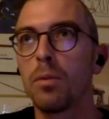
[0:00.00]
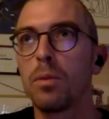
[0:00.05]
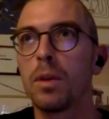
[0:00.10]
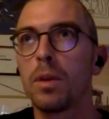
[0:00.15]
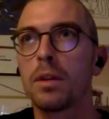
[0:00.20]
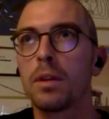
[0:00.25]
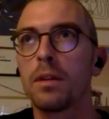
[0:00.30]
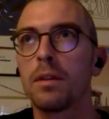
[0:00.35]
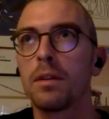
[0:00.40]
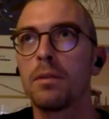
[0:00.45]

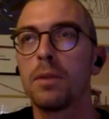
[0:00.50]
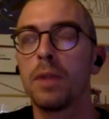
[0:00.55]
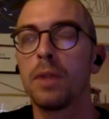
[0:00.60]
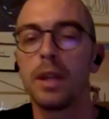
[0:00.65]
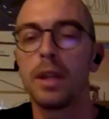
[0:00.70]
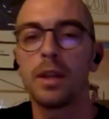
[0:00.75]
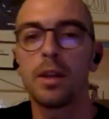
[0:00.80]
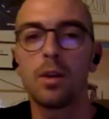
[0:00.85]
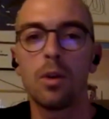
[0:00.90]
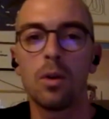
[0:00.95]
what
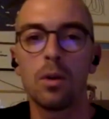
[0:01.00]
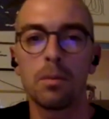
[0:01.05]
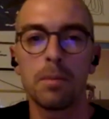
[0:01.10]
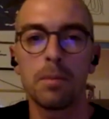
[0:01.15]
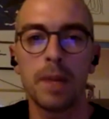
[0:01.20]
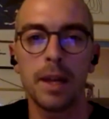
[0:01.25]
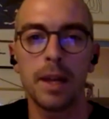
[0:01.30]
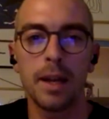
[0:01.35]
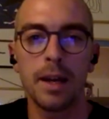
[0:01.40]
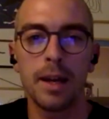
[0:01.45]
really caught
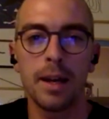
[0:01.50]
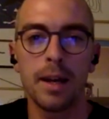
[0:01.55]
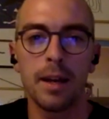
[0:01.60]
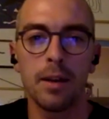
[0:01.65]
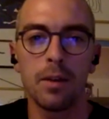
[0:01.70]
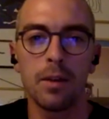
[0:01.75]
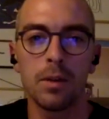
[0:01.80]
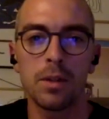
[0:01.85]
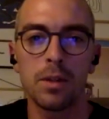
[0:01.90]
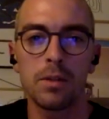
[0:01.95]
my eye
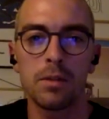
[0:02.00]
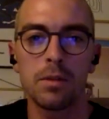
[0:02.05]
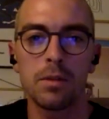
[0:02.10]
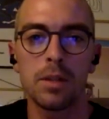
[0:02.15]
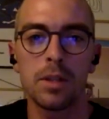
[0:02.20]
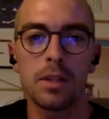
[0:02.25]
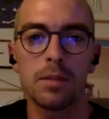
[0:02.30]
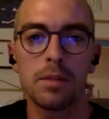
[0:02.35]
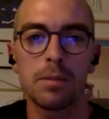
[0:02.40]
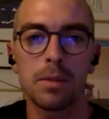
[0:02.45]
on the
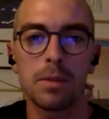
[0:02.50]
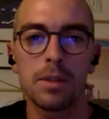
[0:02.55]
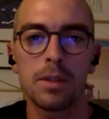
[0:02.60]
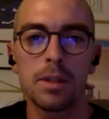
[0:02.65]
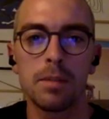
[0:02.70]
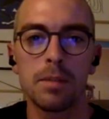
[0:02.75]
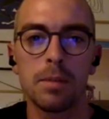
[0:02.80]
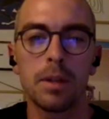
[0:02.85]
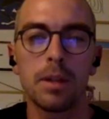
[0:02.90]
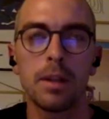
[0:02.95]
streets was
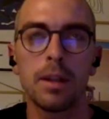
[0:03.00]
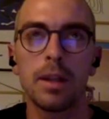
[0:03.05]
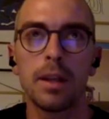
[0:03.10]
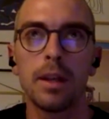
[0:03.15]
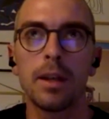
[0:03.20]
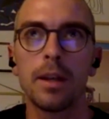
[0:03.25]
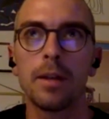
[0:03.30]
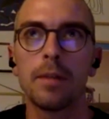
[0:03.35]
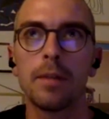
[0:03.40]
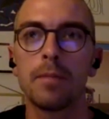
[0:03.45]

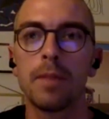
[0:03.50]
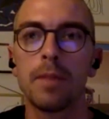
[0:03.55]
typically